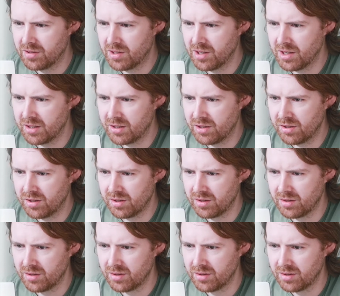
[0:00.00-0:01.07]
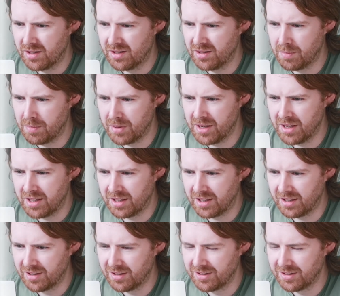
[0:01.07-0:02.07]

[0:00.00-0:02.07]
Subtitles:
Ditch, on the beak.